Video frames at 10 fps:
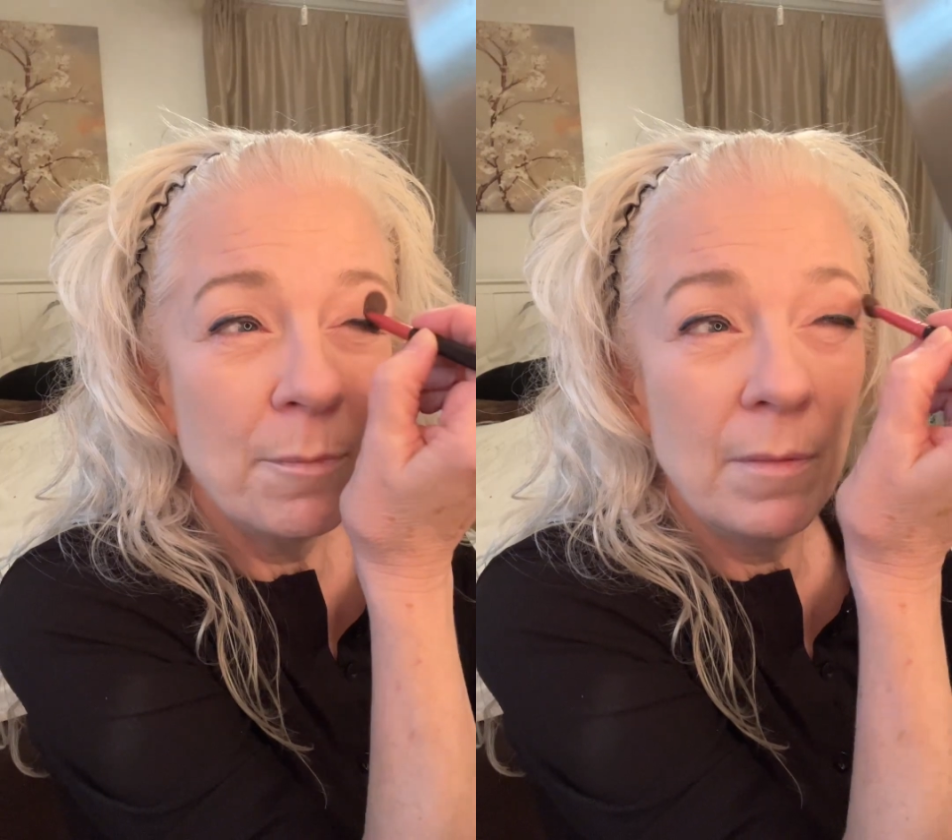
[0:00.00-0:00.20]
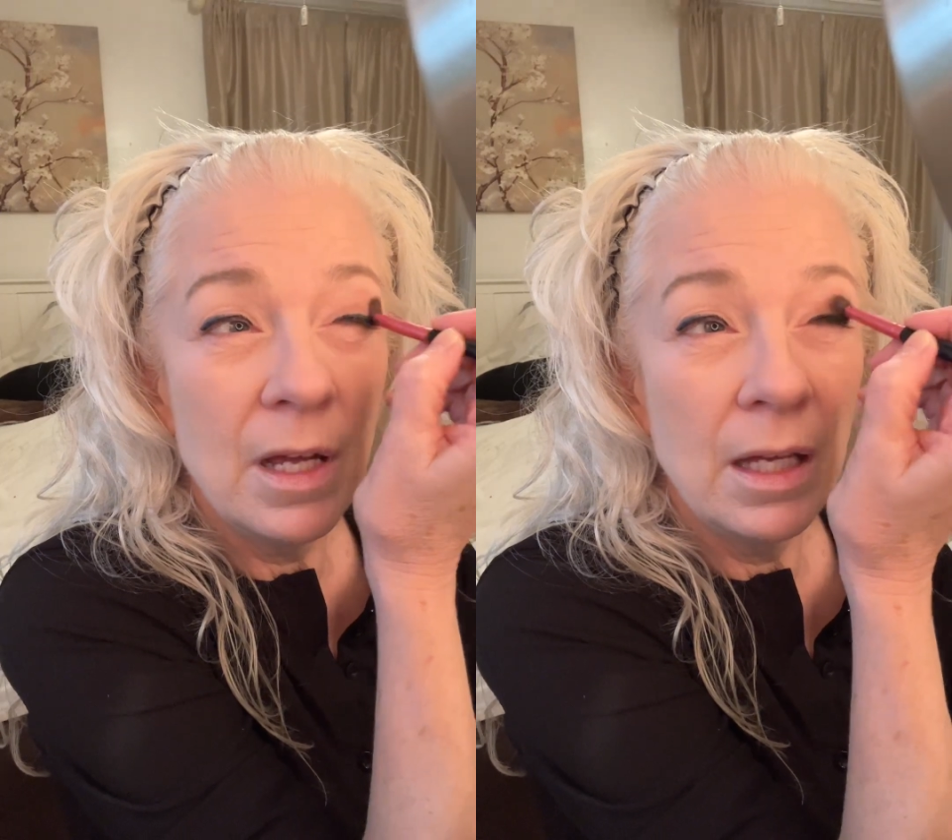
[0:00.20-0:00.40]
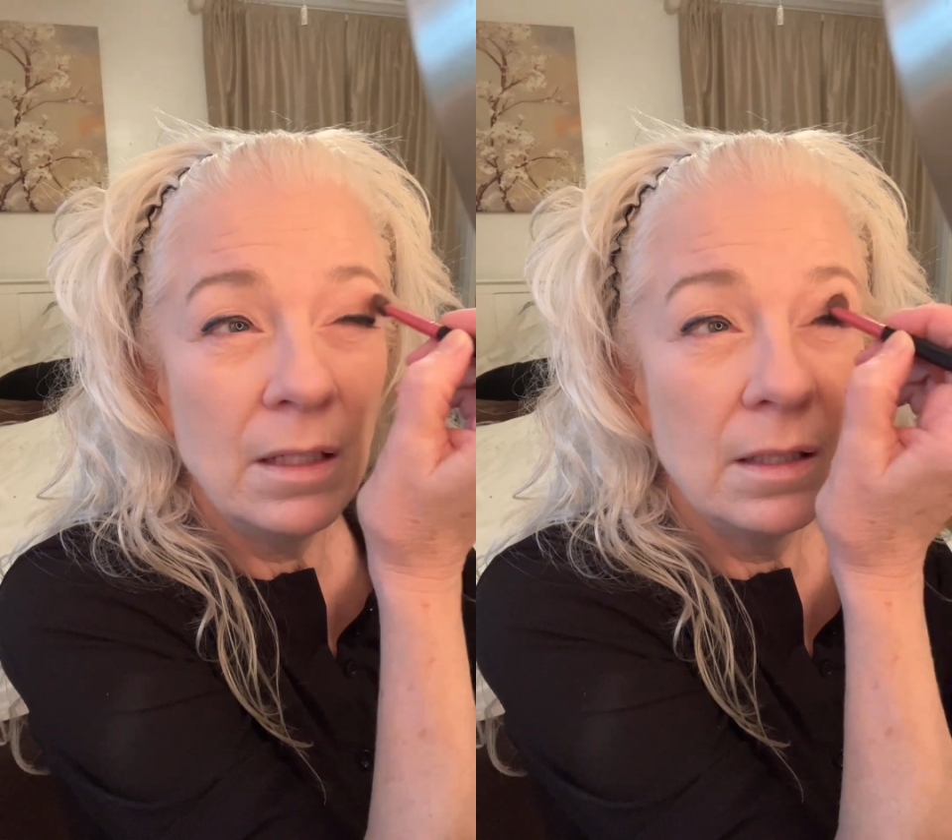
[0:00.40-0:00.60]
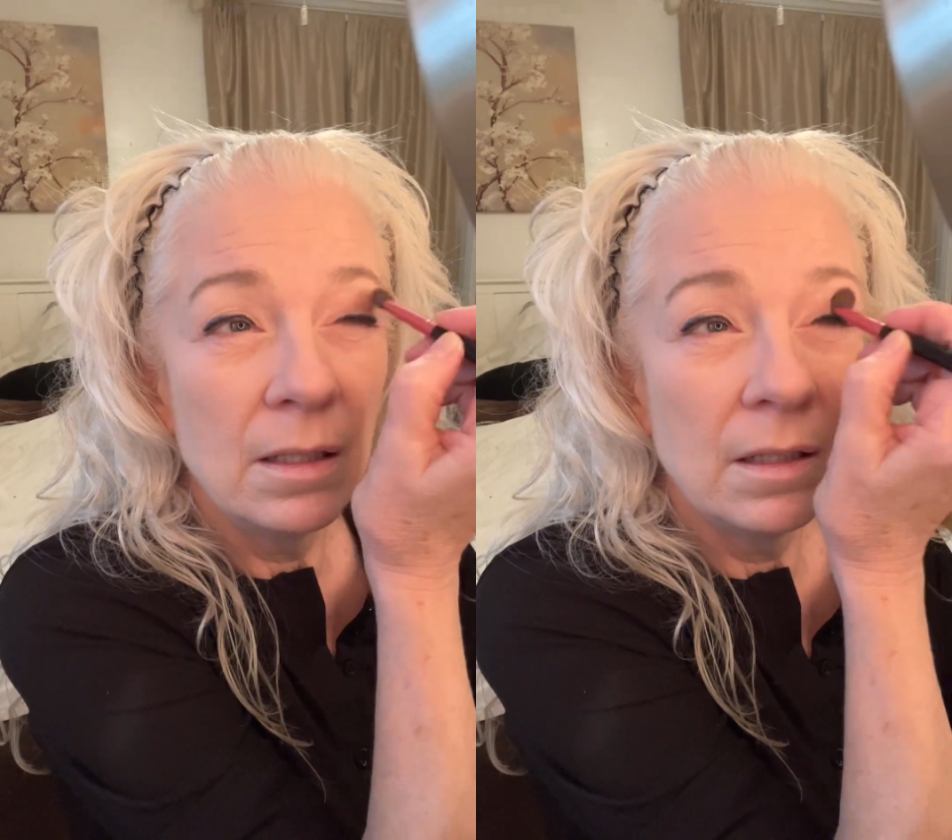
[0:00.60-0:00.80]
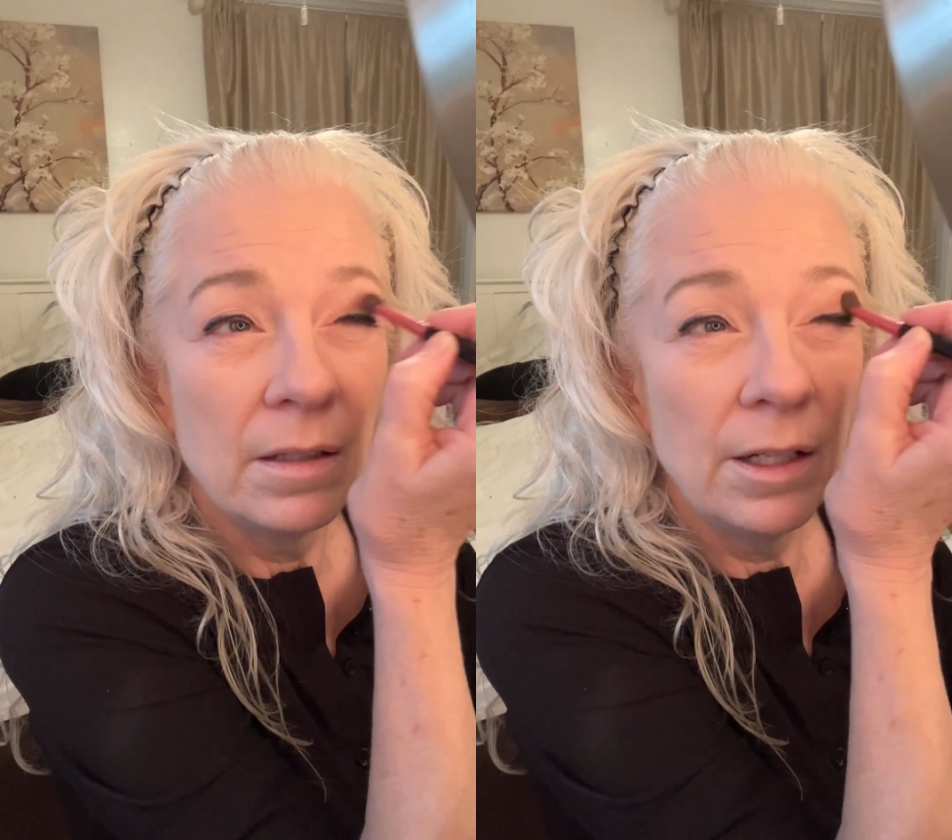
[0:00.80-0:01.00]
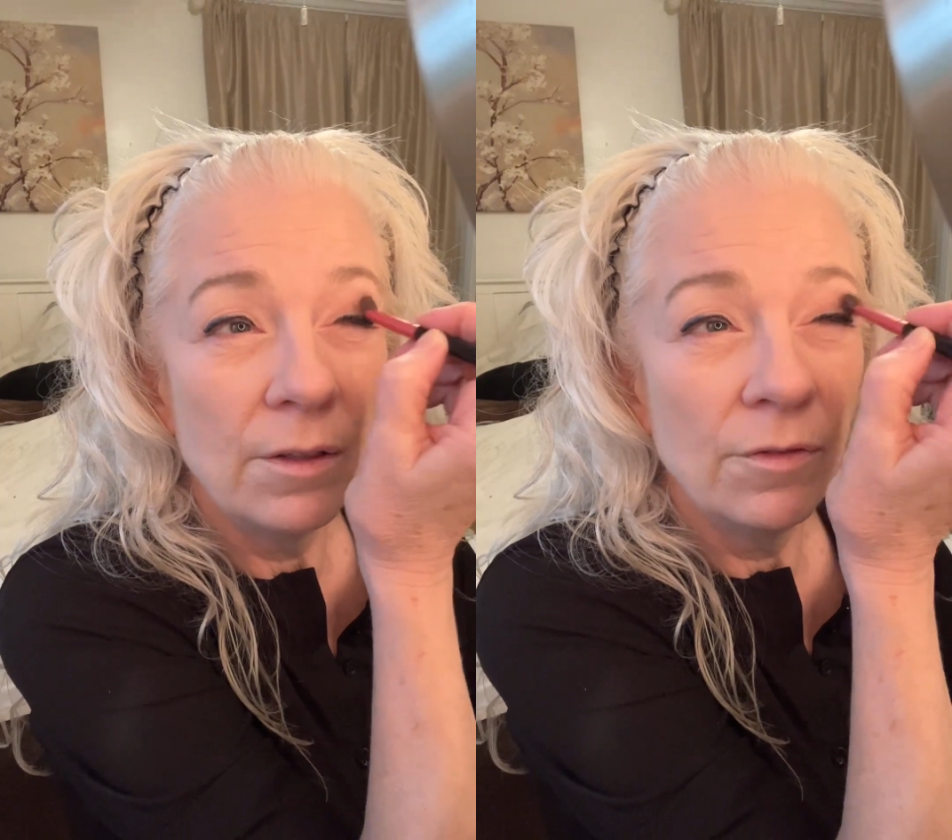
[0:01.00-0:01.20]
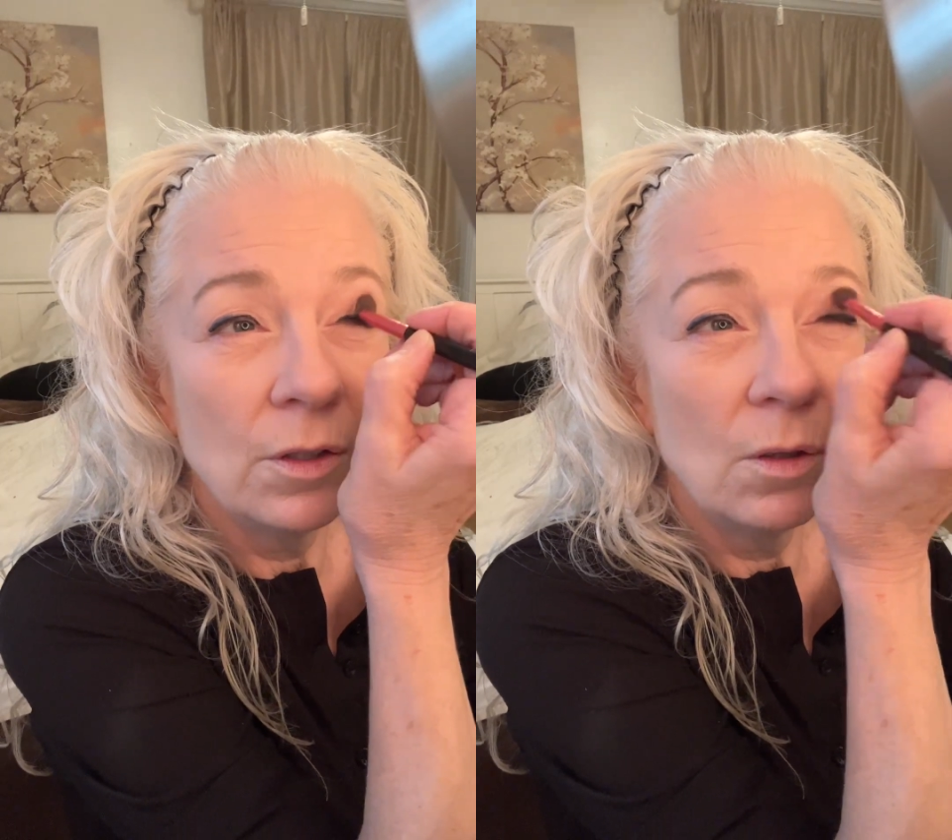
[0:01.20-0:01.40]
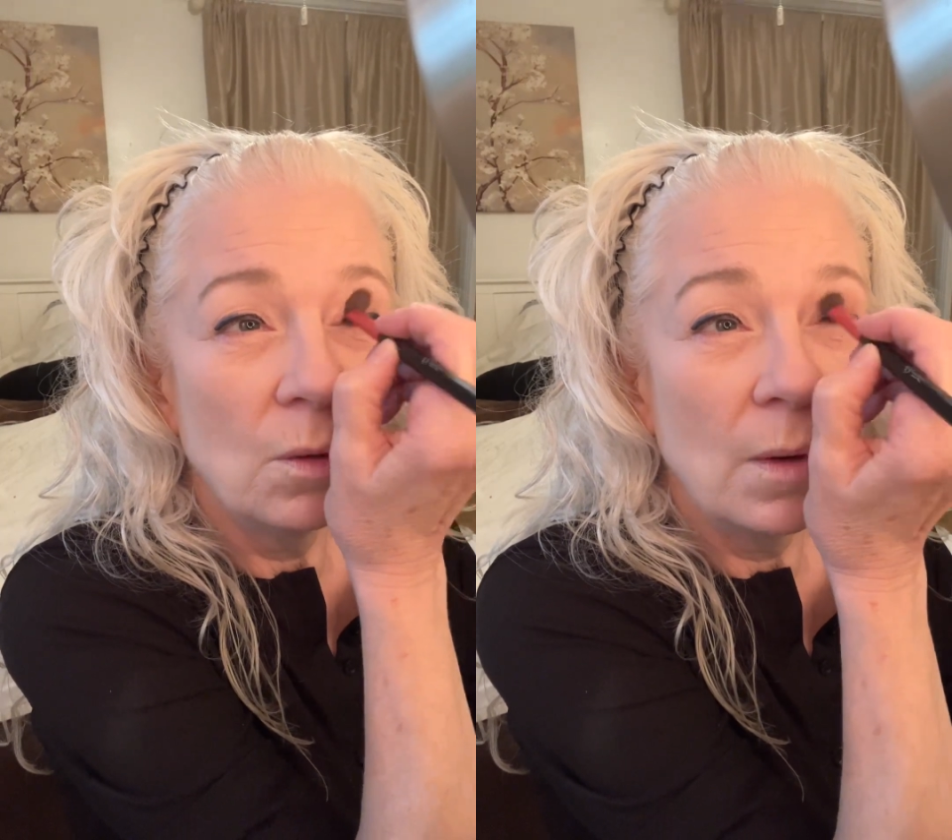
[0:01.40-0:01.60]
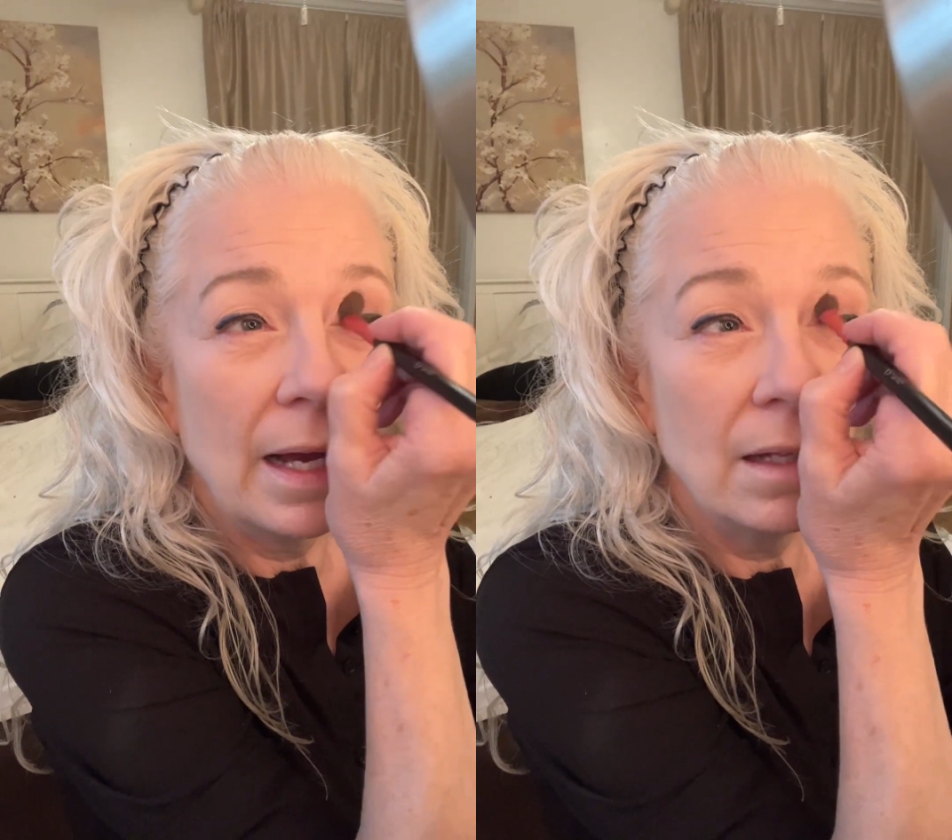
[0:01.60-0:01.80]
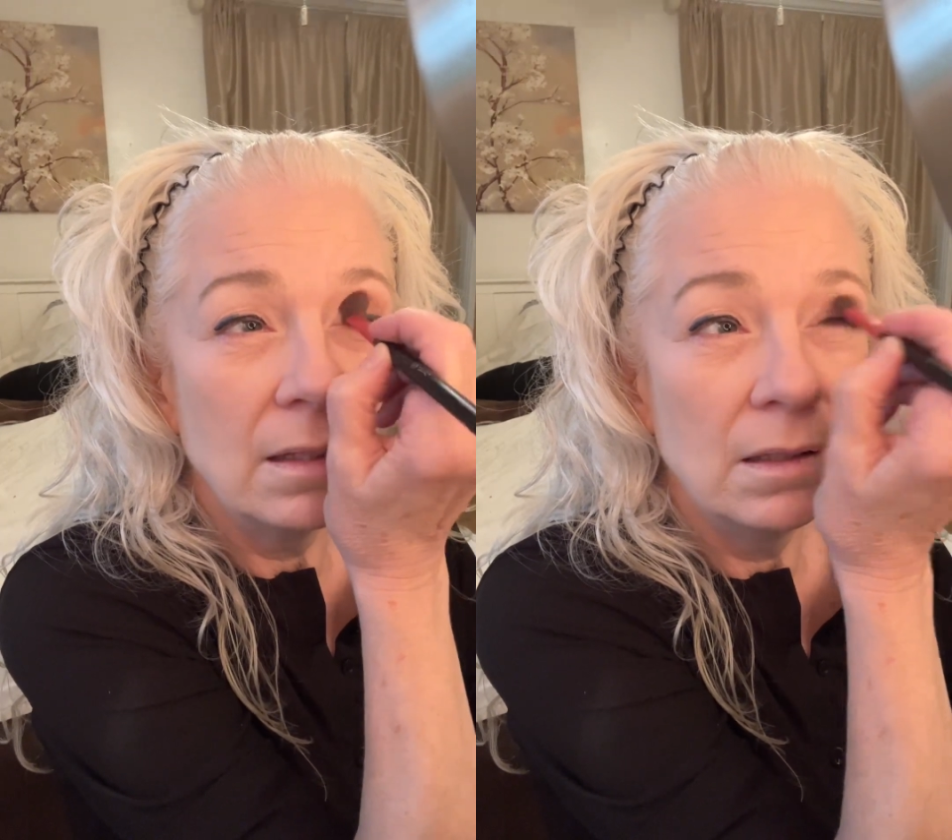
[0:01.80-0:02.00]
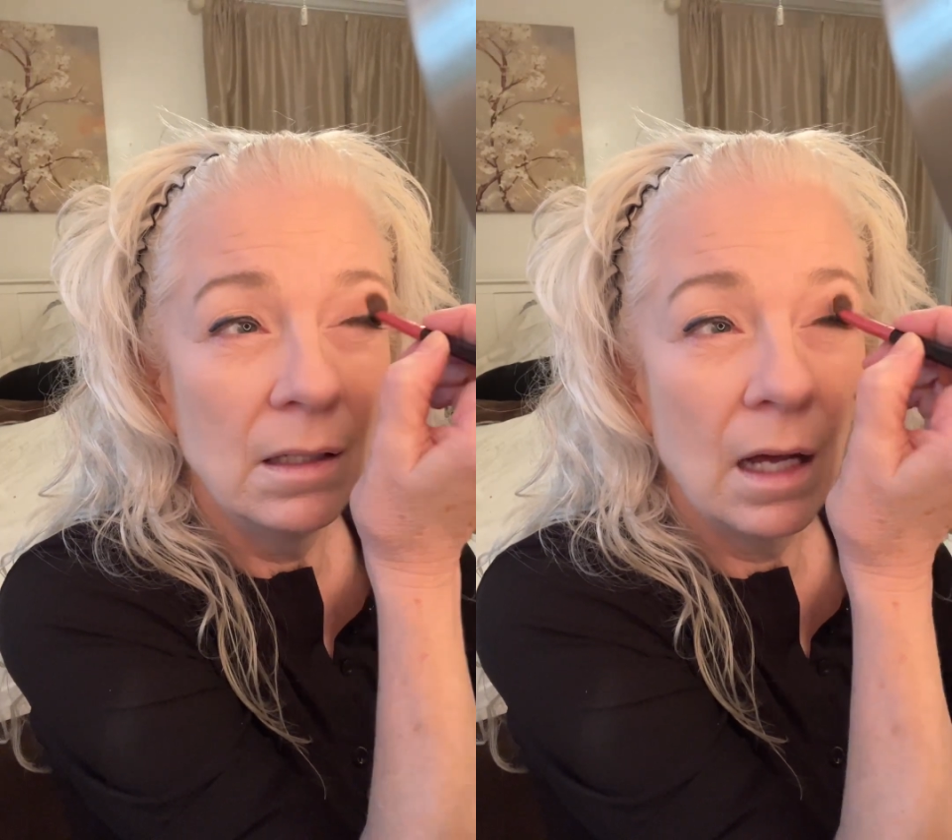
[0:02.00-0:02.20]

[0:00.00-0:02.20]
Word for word: meant there for a while,